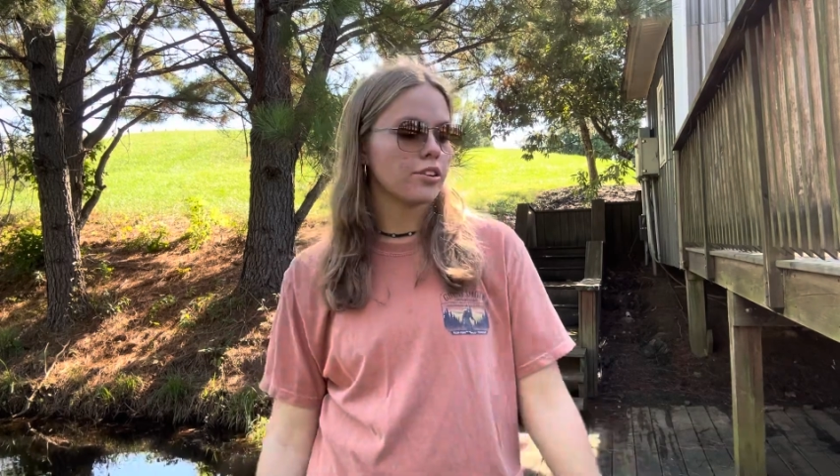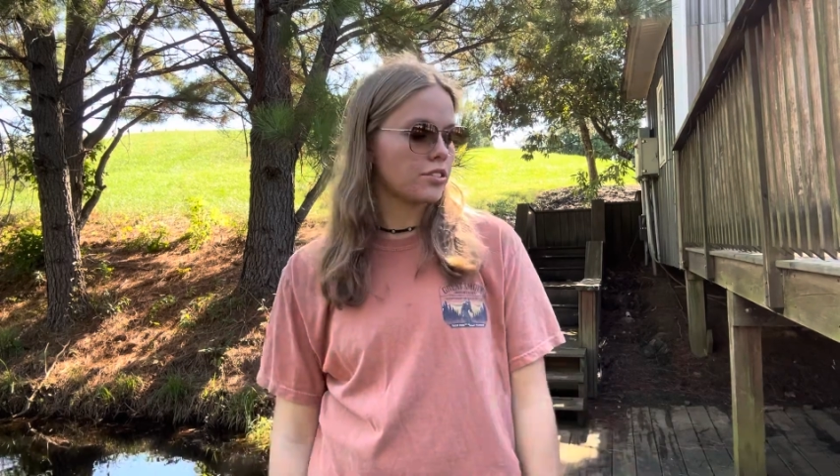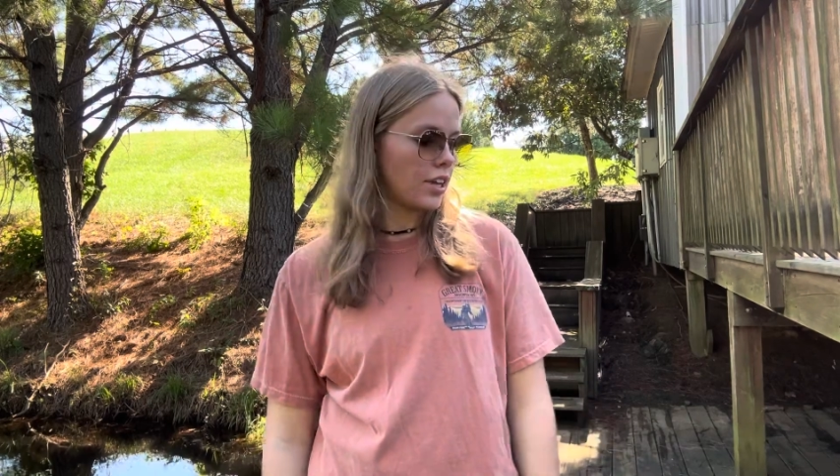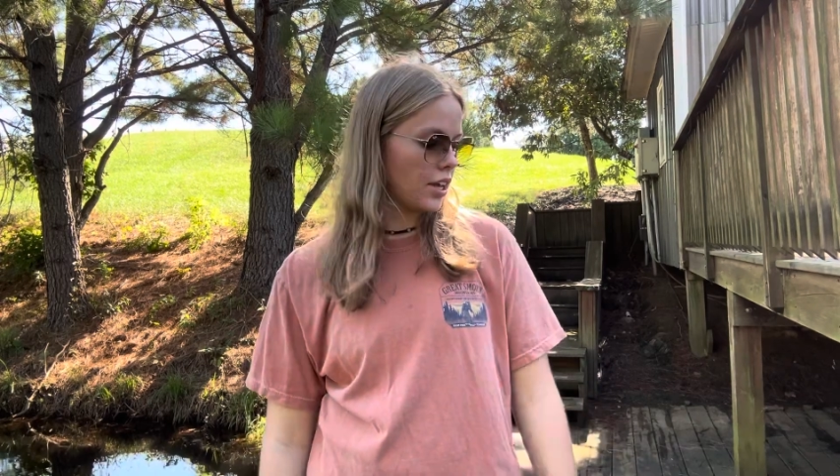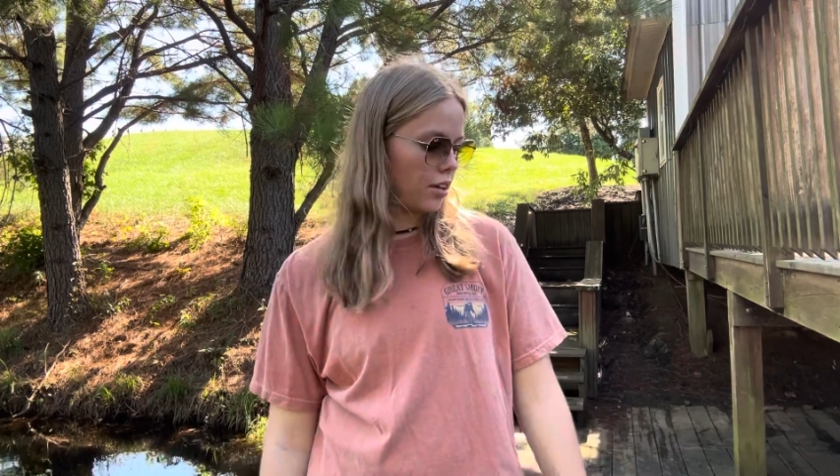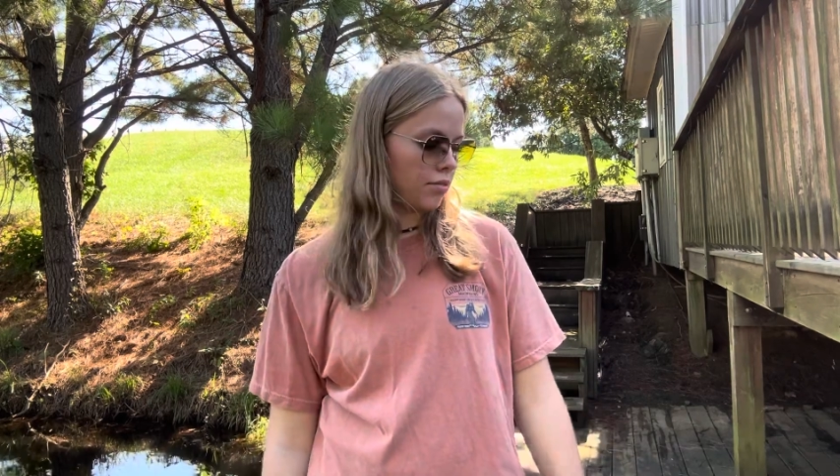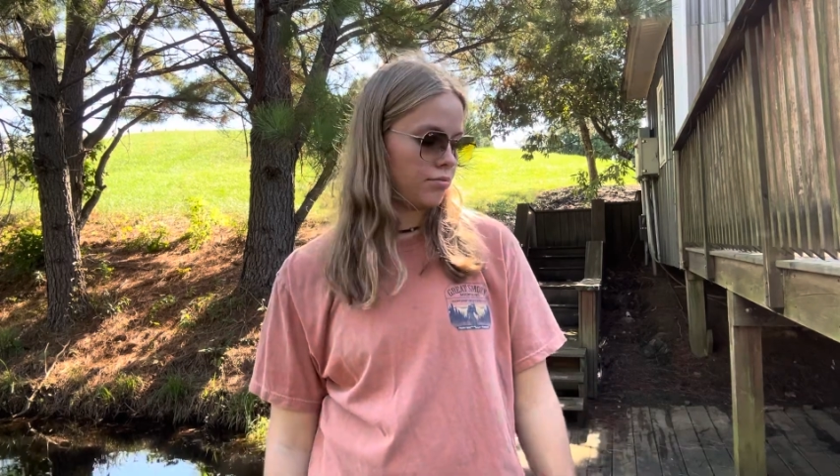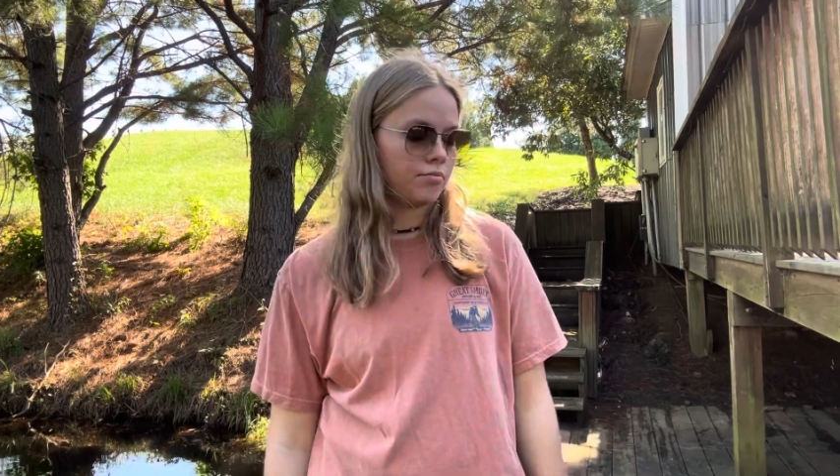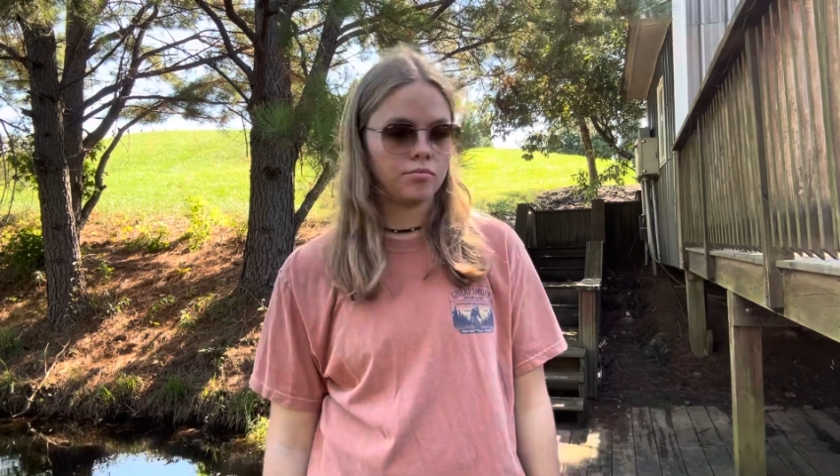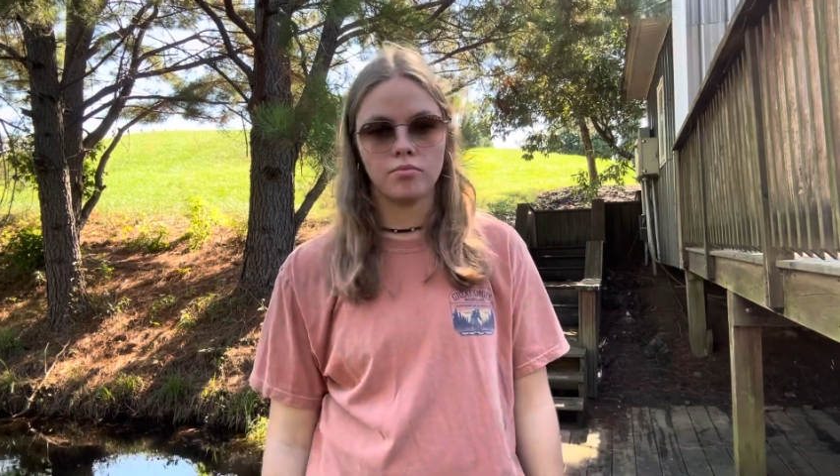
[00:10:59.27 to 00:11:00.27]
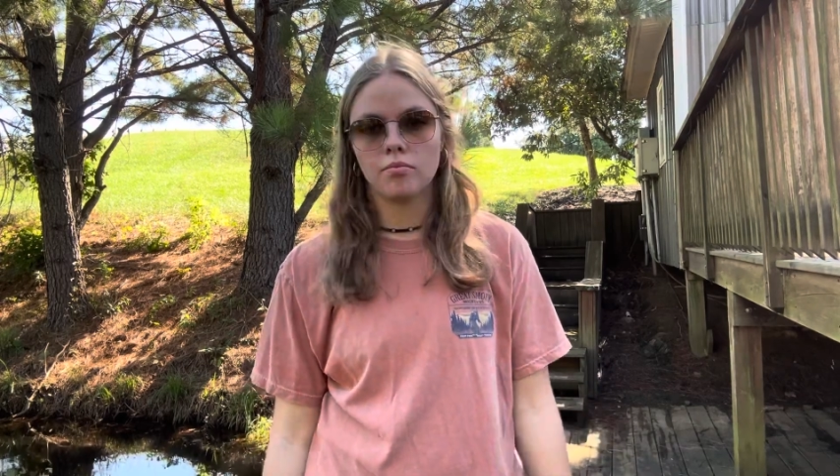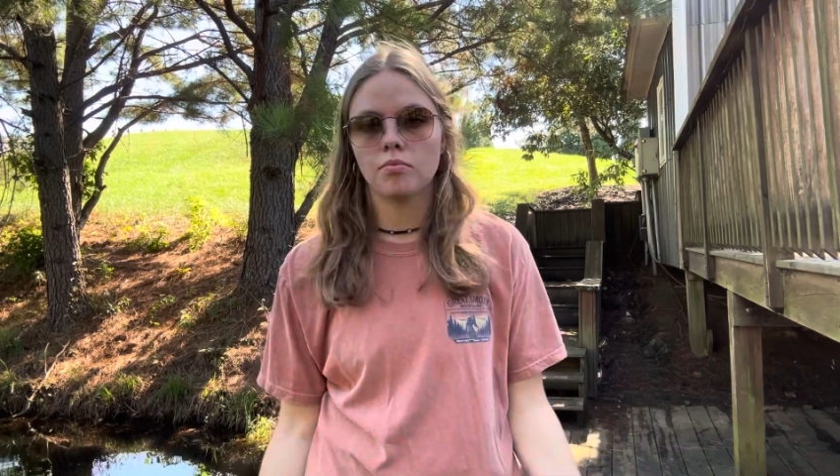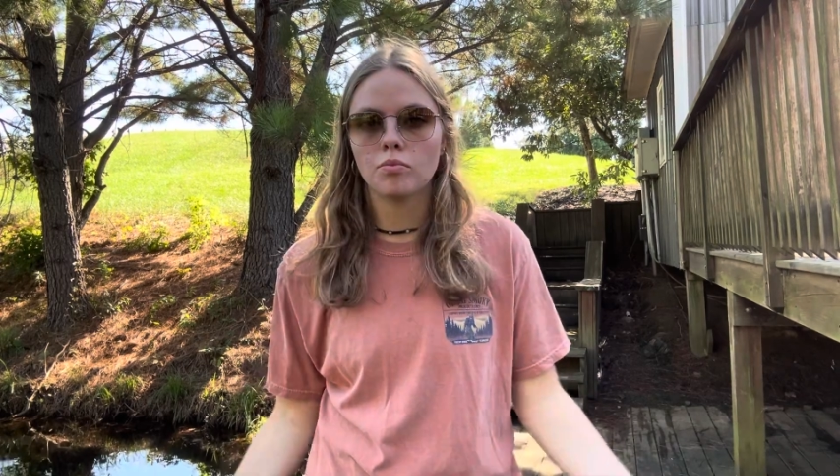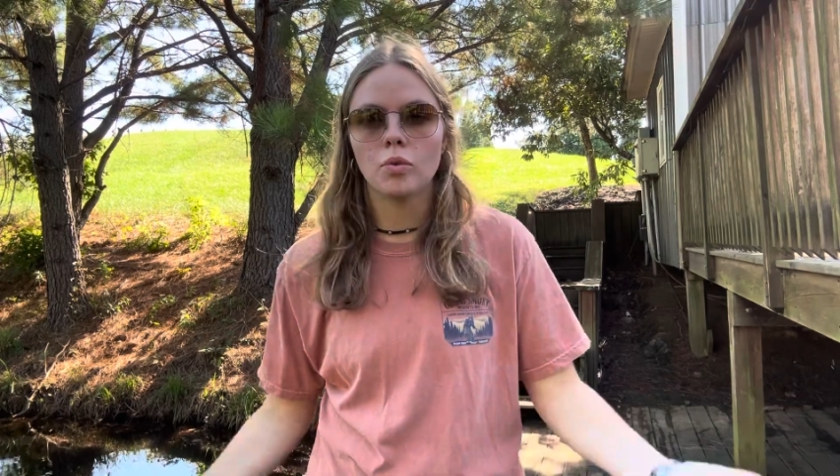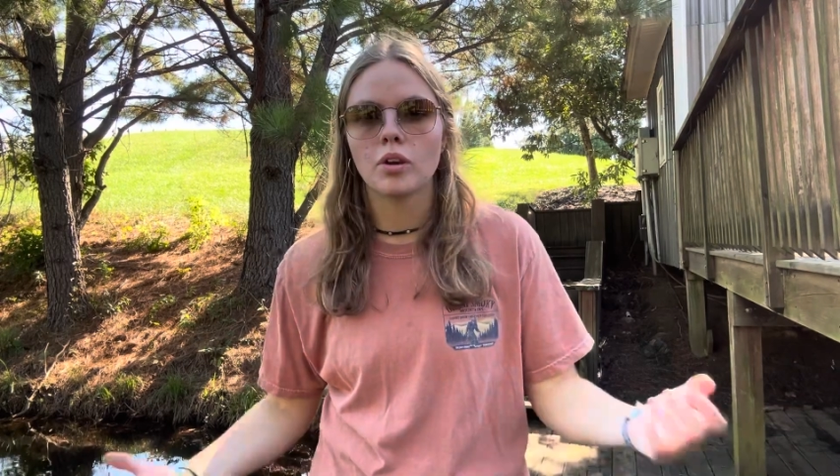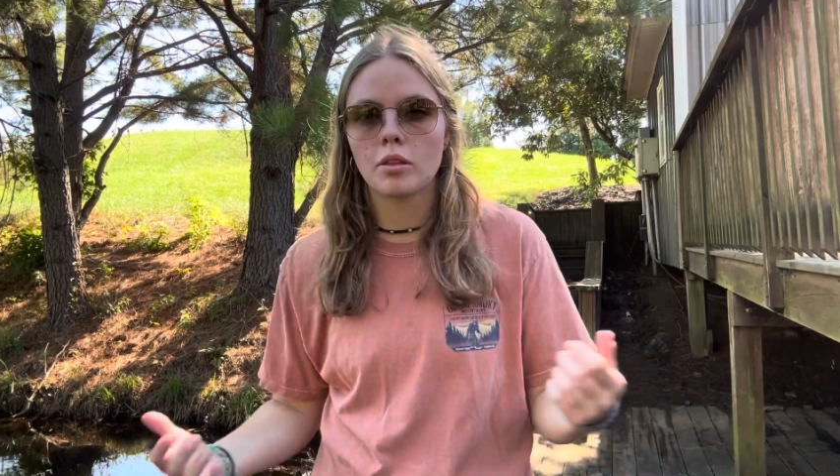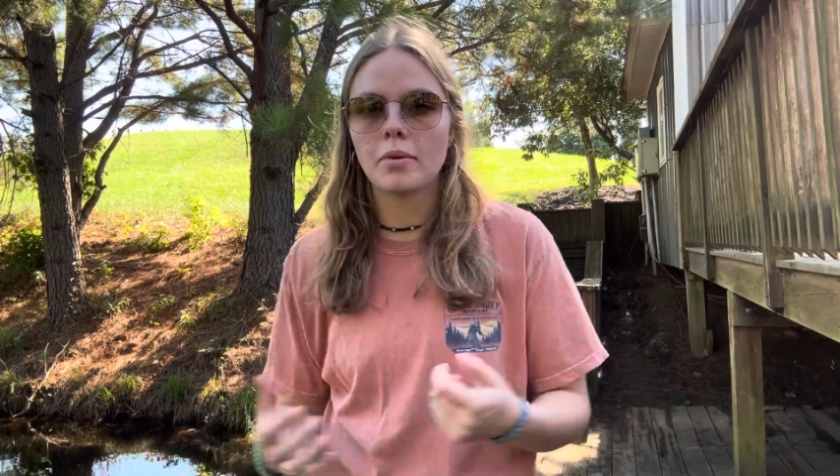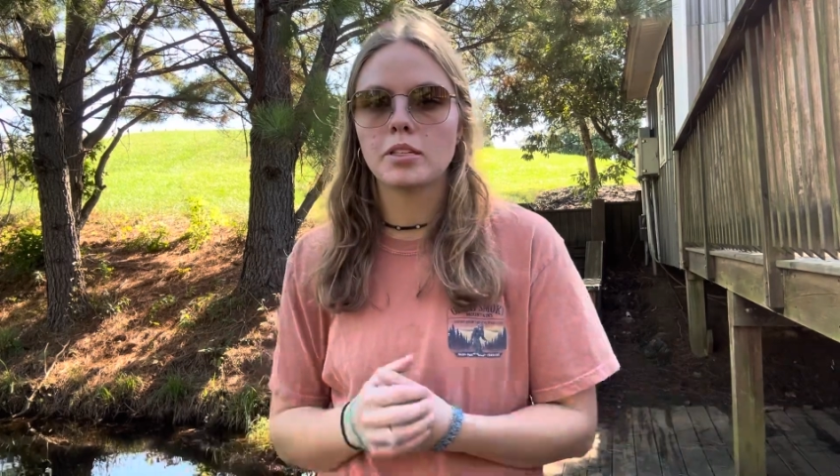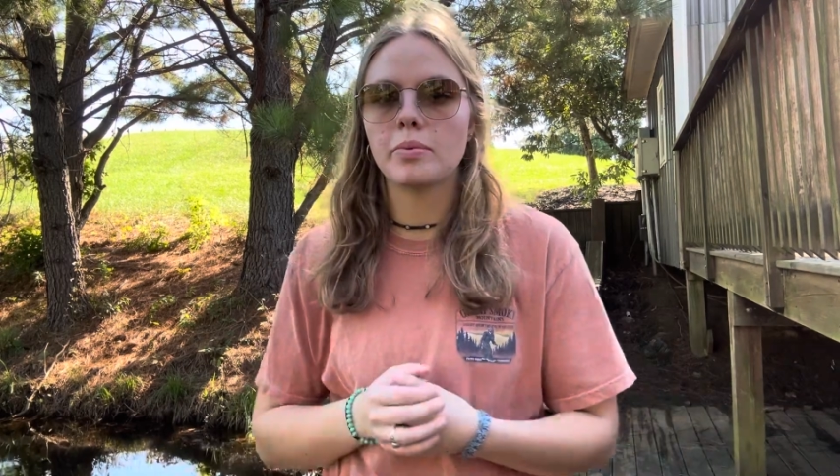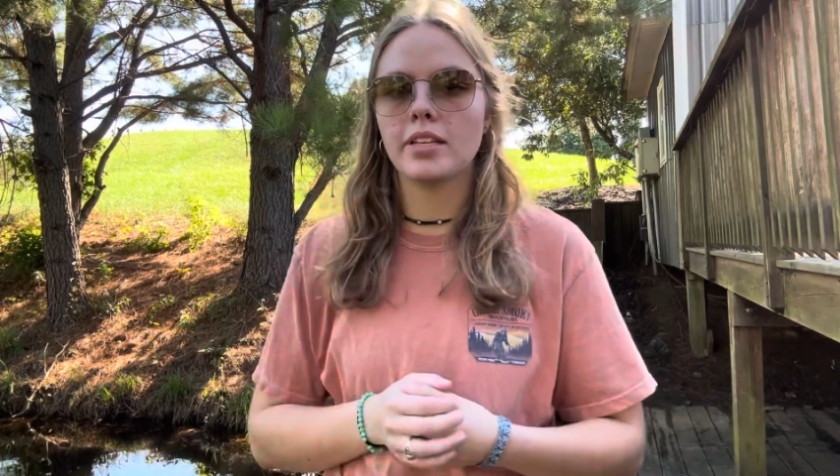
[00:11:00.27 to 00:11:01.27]
Senko. One of the
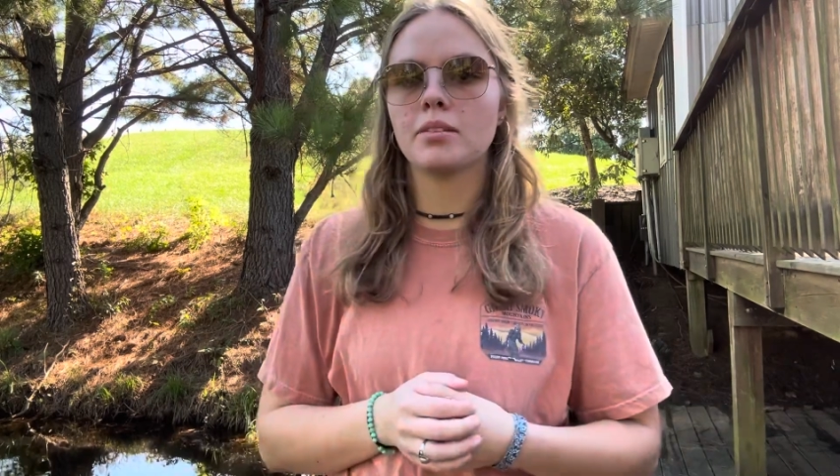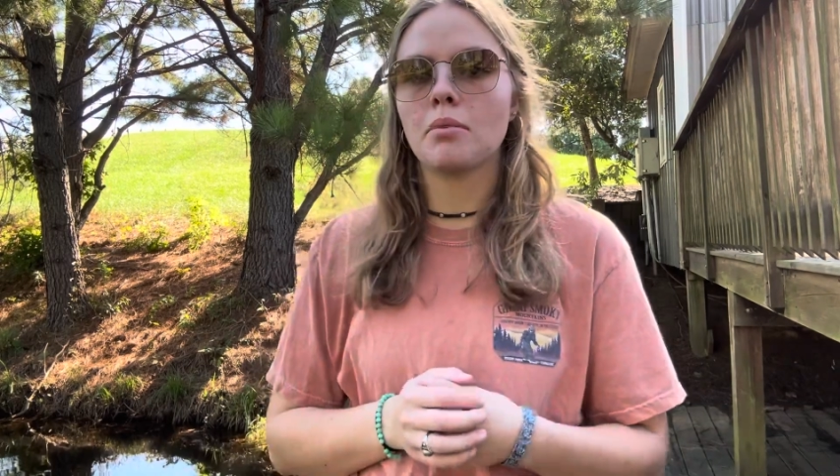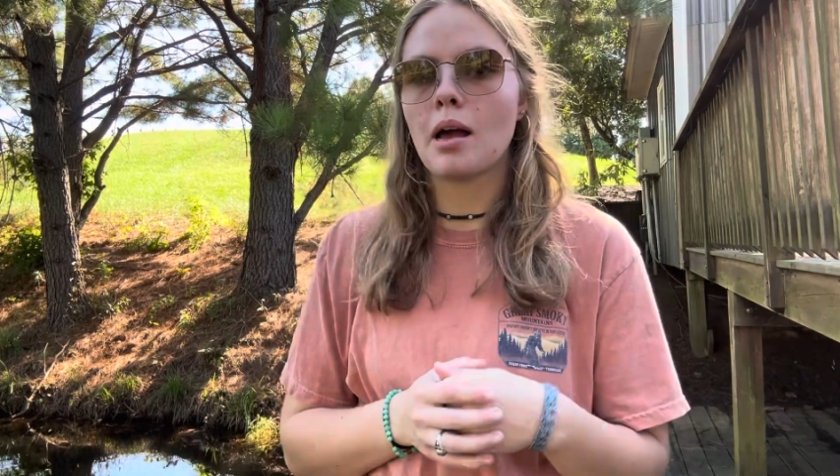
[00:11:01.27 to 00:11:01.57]
best baits in my